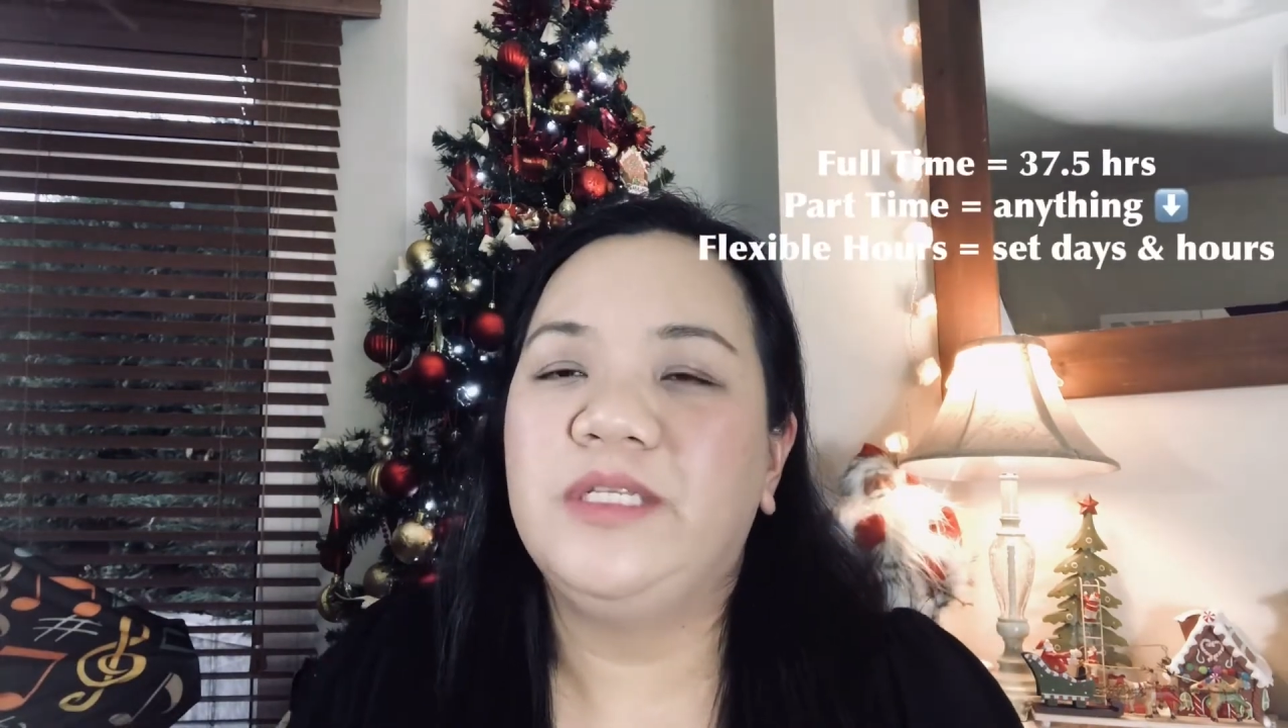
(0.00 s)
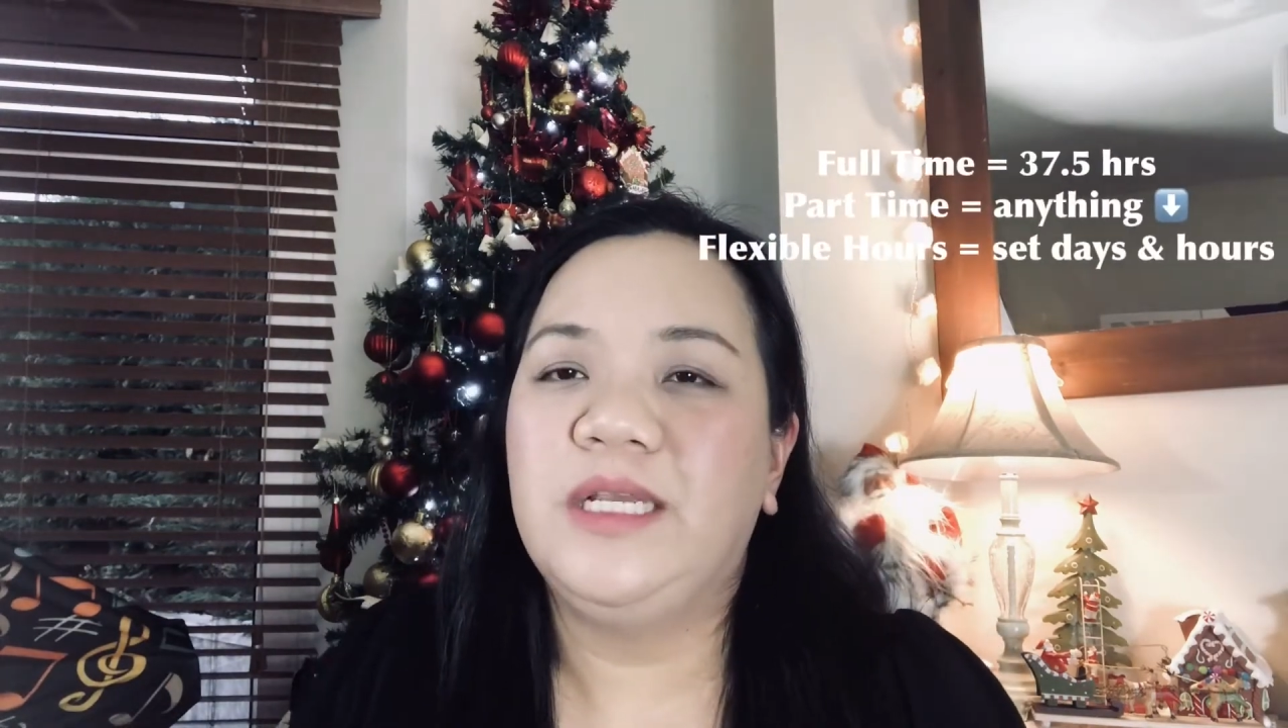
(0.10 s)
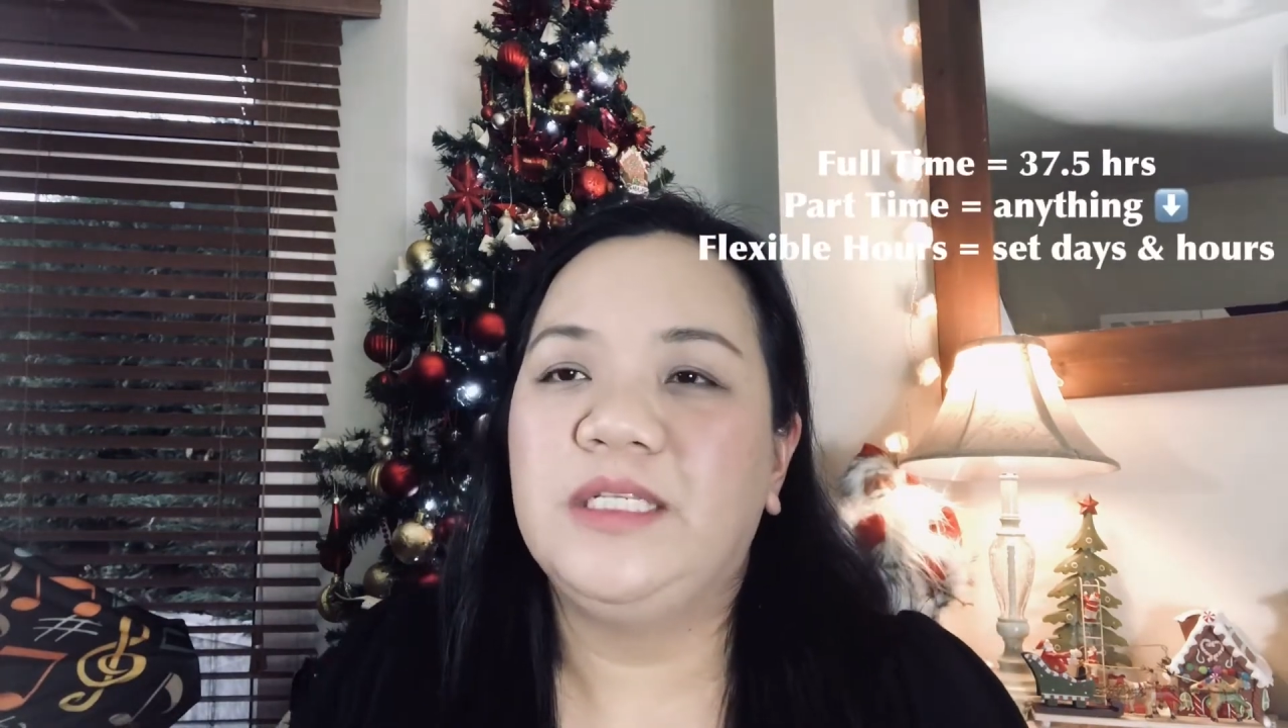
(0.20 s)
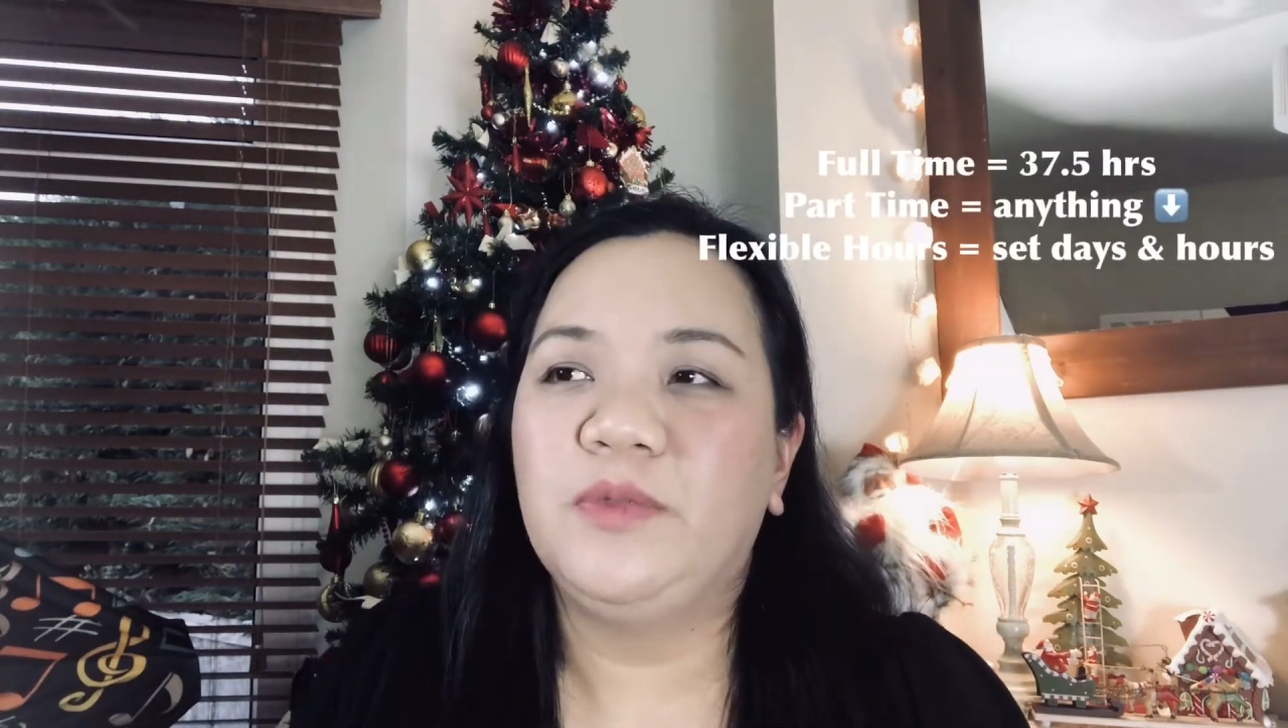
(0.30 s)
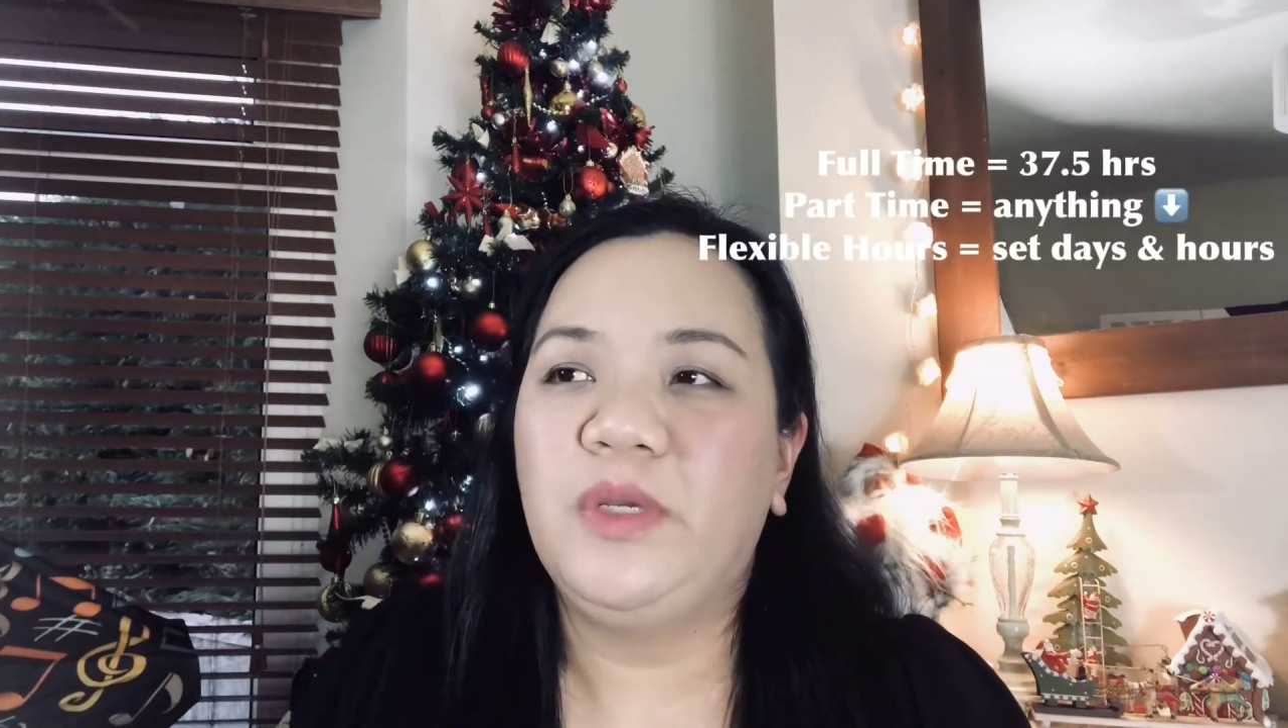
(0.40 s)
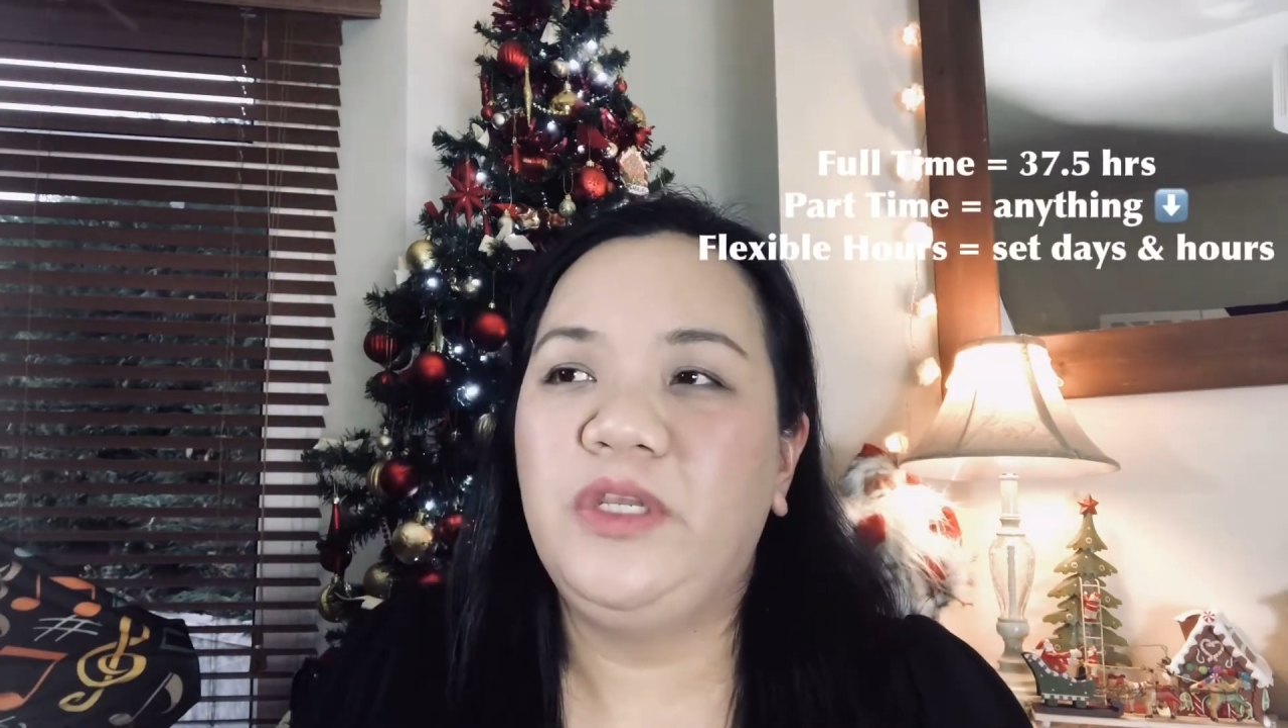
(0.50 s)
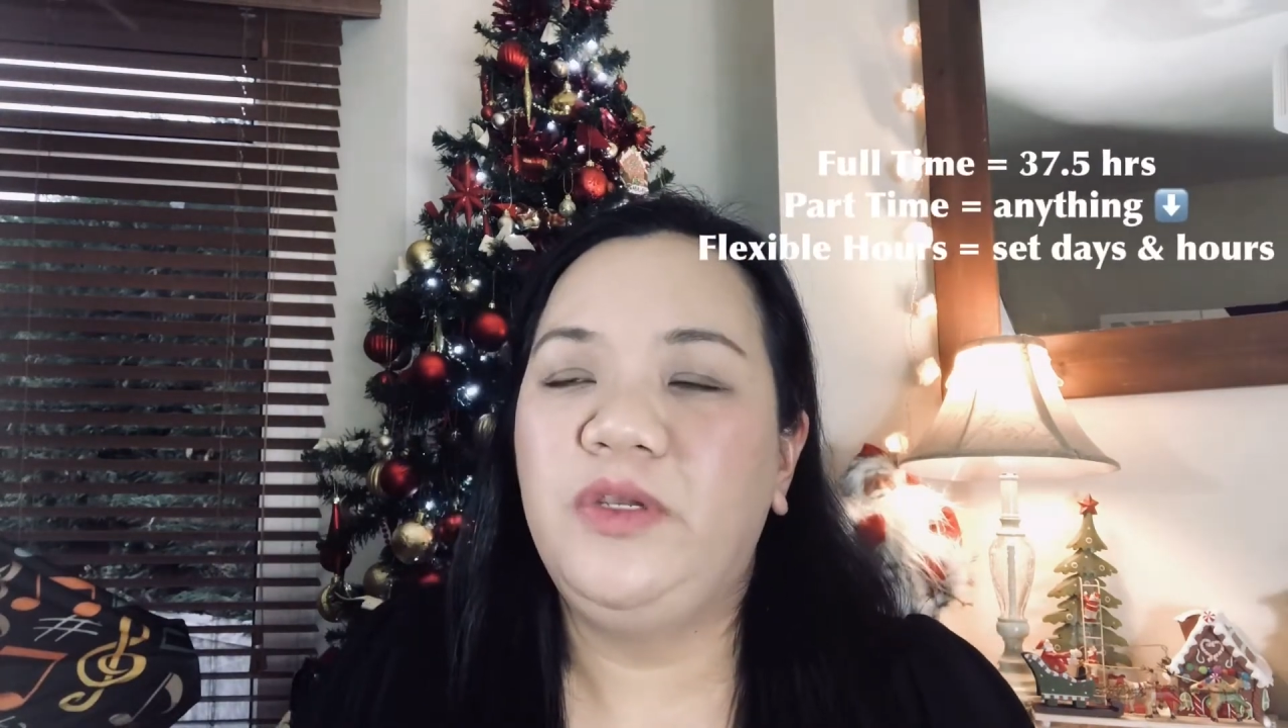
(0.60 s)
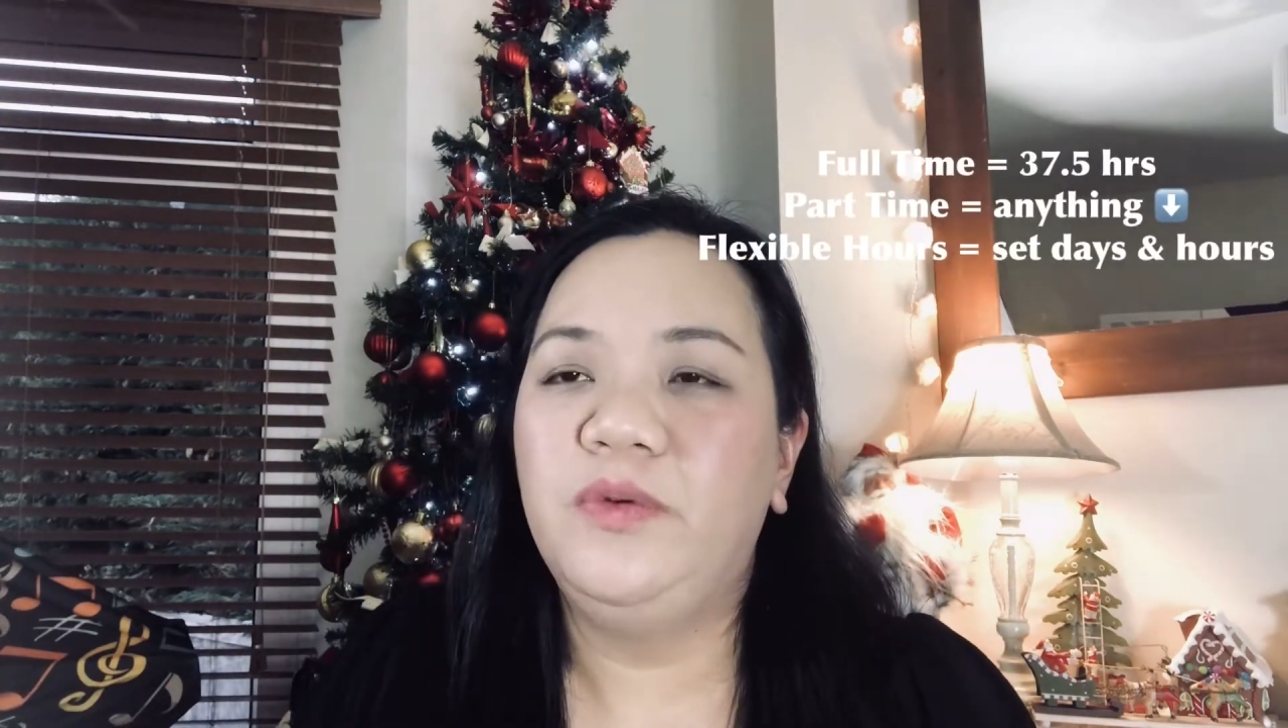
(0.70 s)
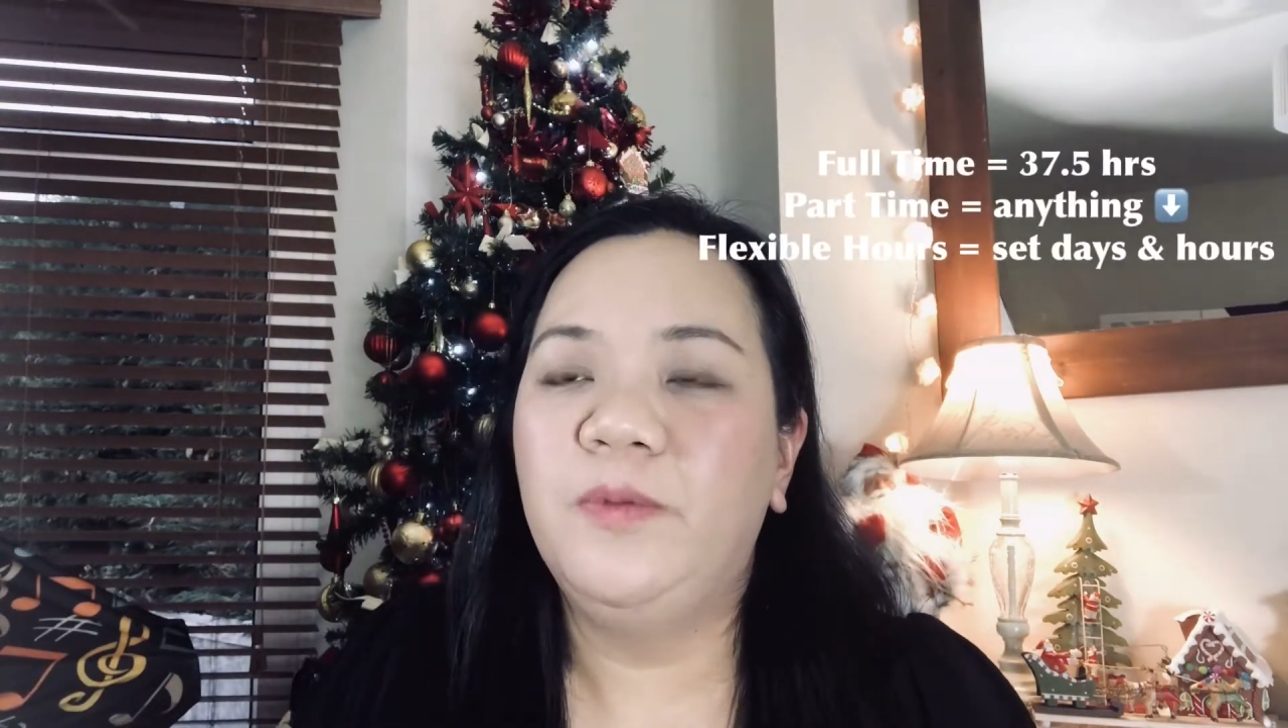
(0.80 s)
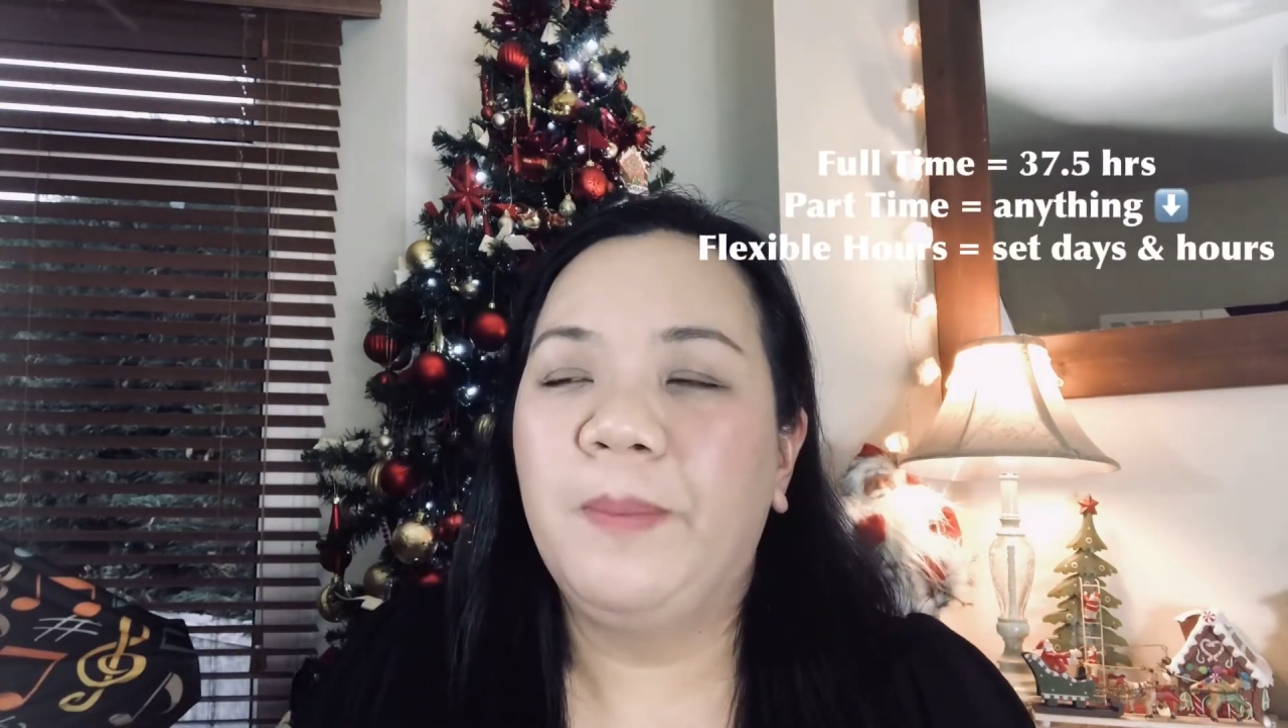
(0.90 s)
is when
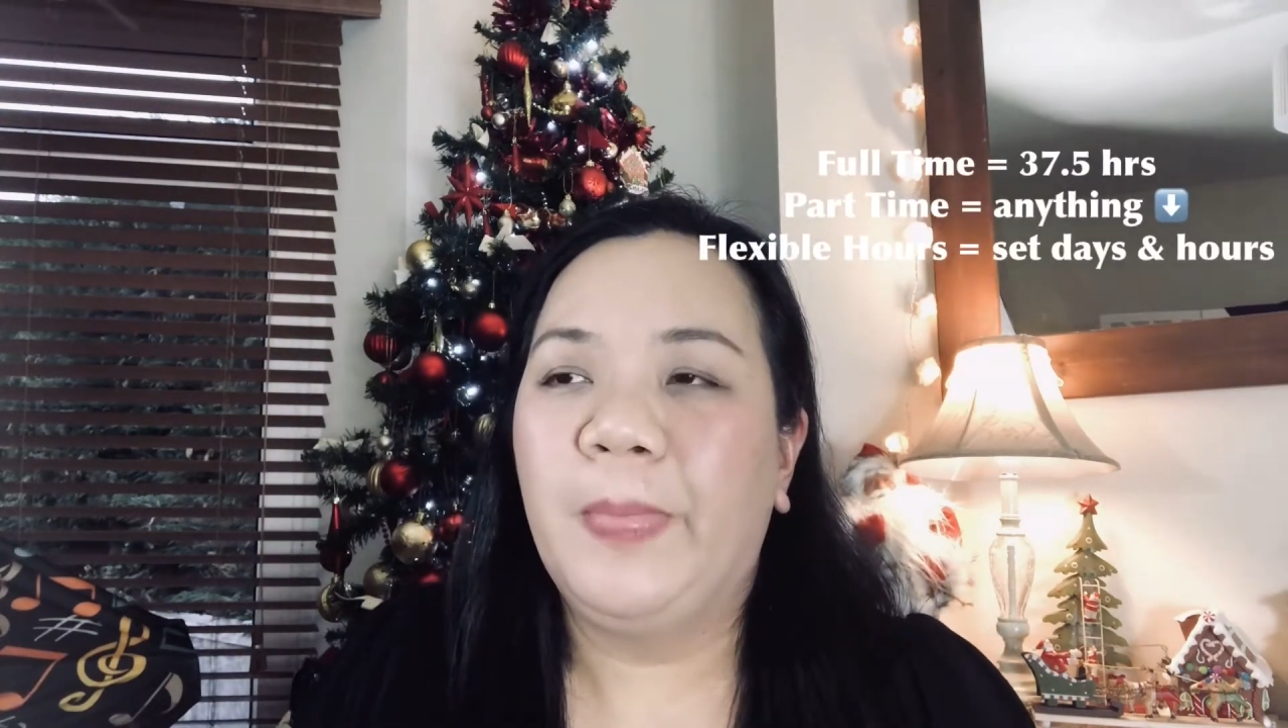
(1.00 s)
you